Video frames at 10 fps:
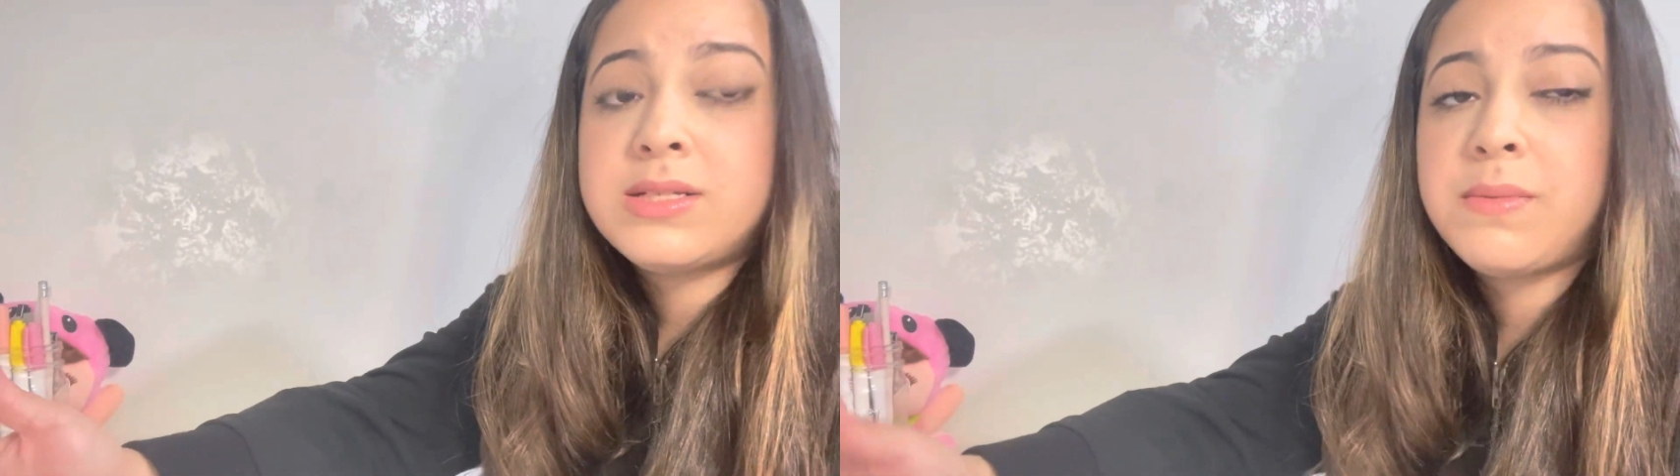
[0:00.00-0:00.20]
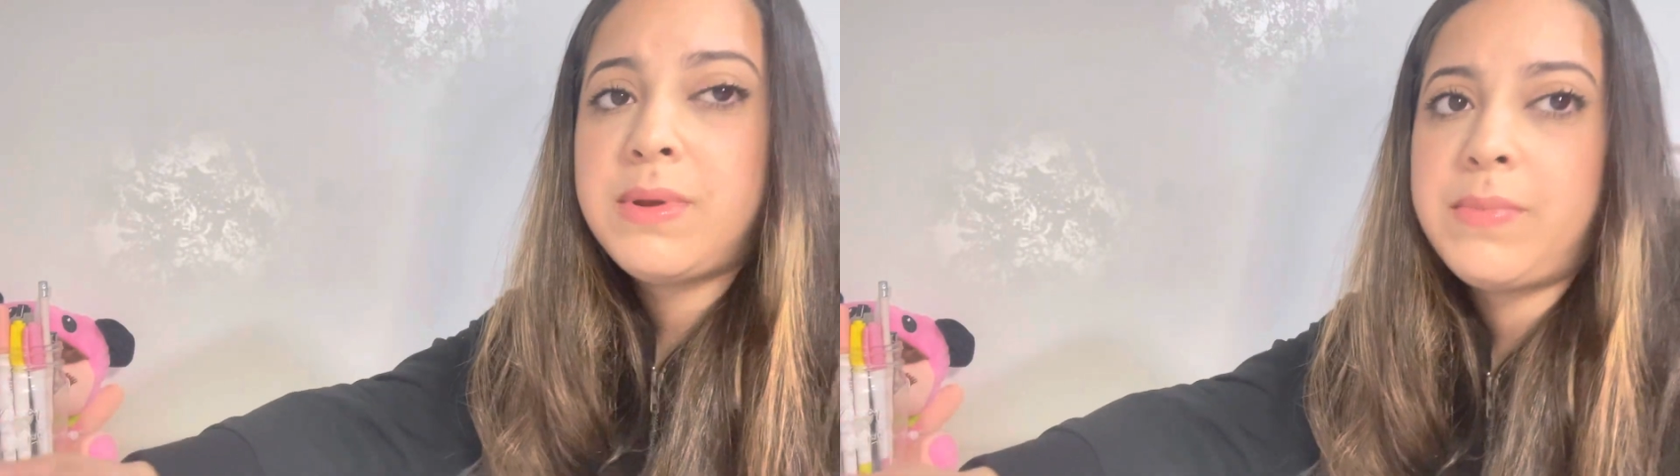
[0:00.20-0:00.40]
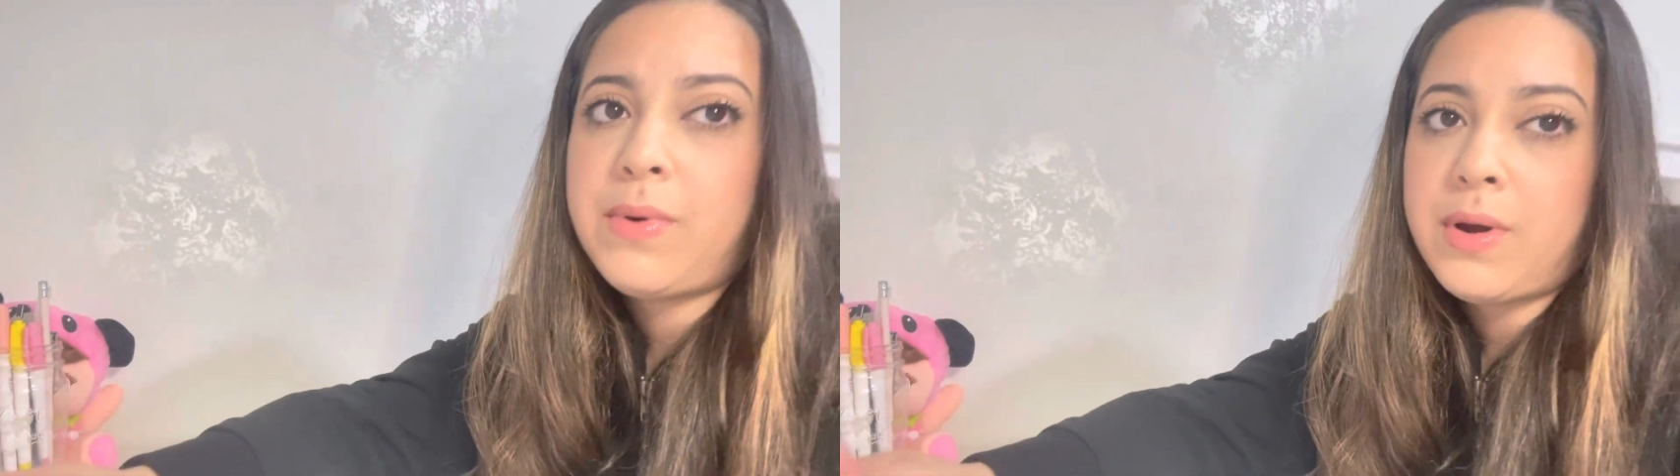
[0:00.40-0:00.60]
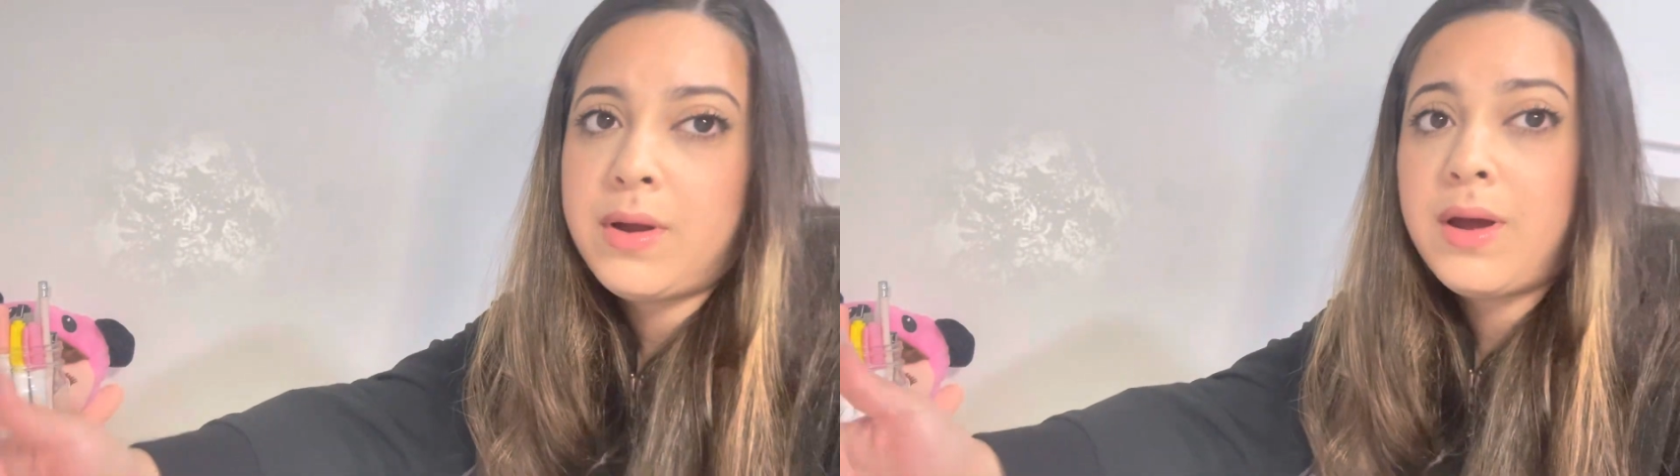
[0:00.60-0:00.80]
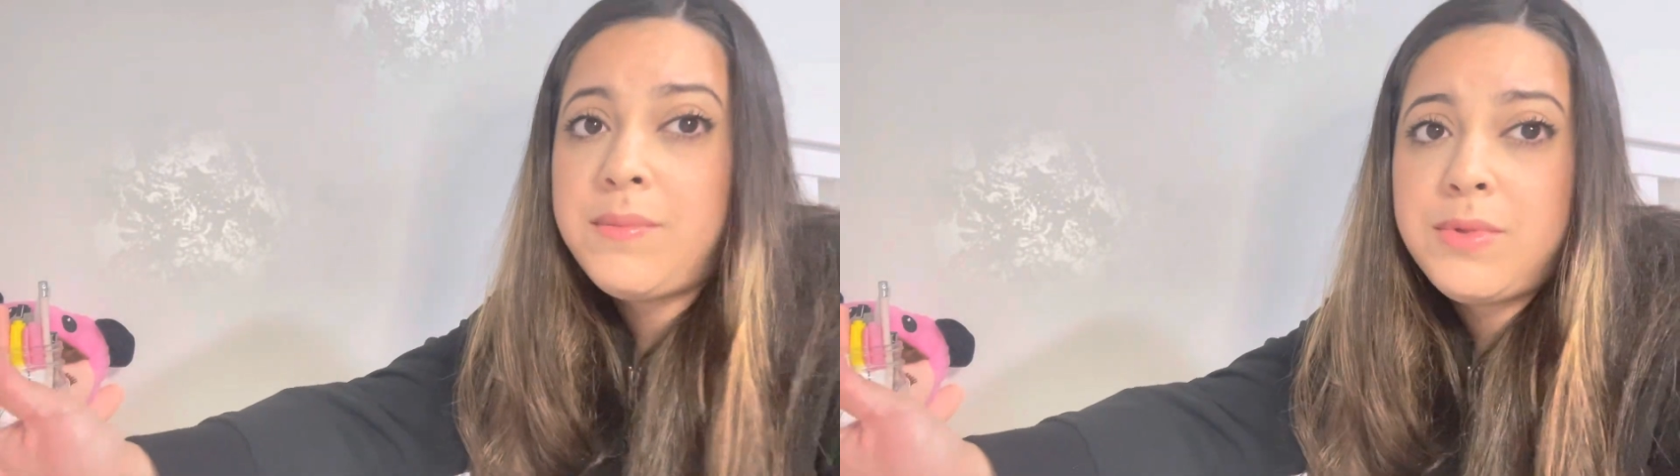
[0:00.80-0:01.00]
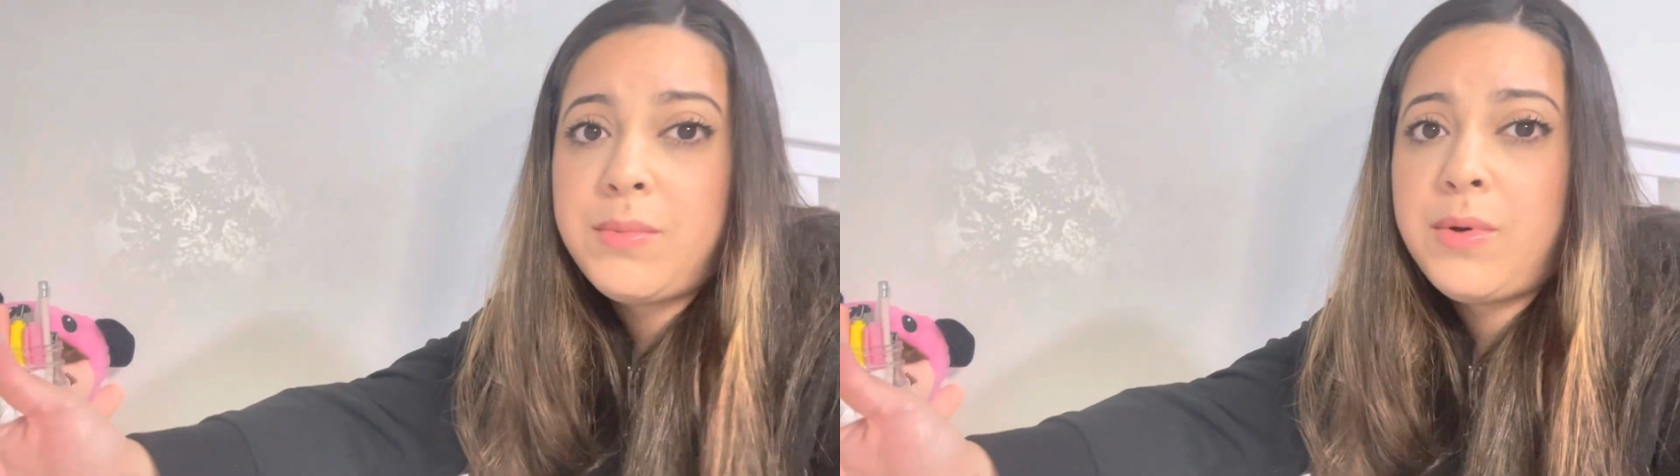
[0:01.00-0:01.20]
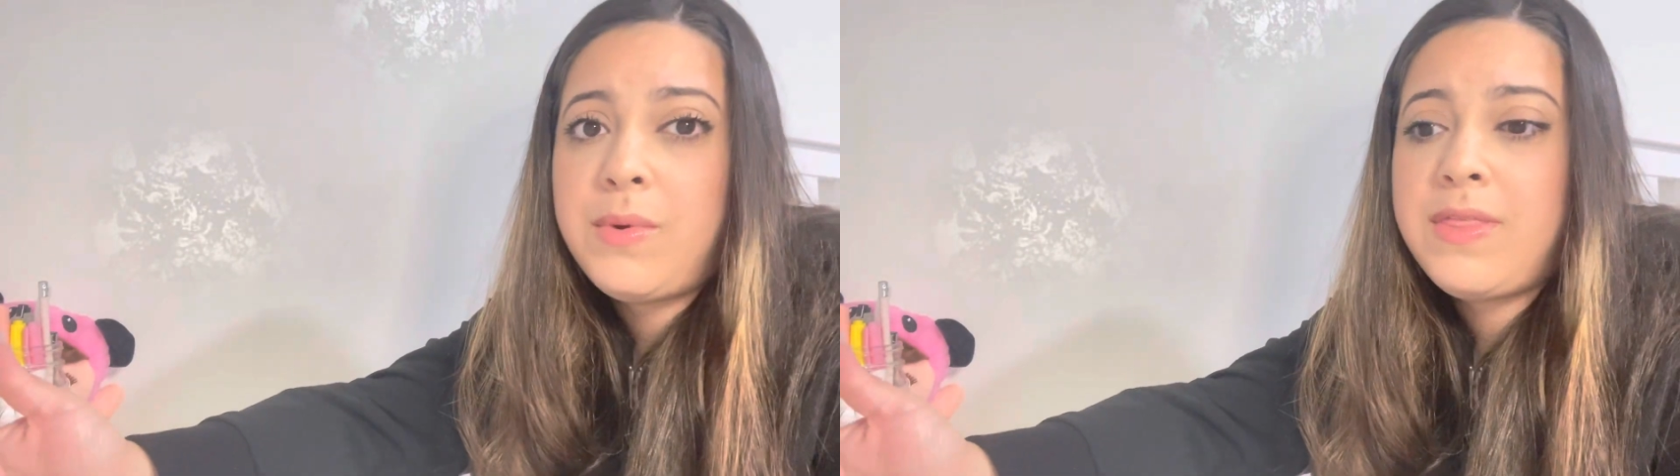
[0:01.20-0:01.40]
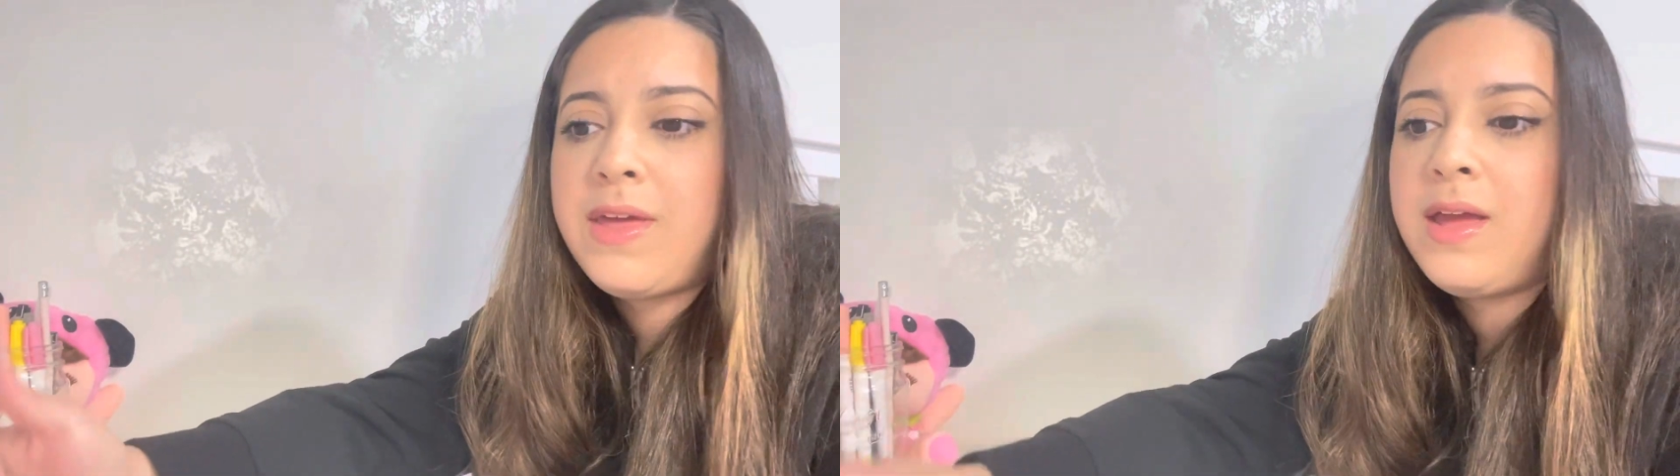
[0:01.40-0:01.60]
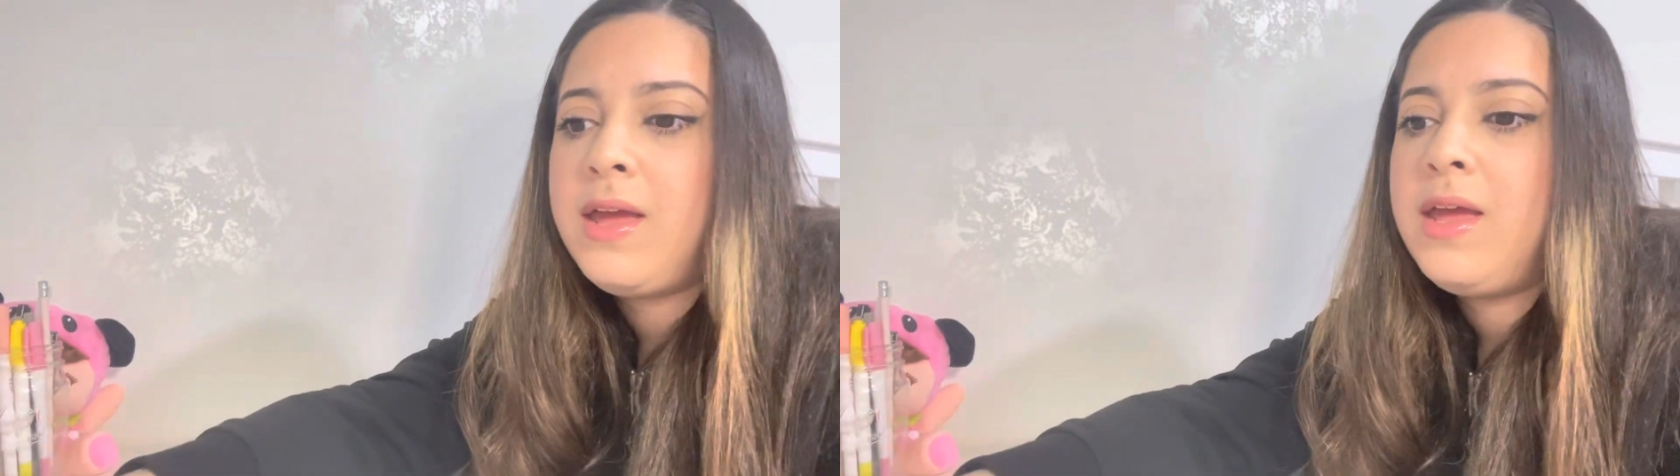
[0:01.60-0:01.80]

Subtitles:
some people aren't comfortable with it,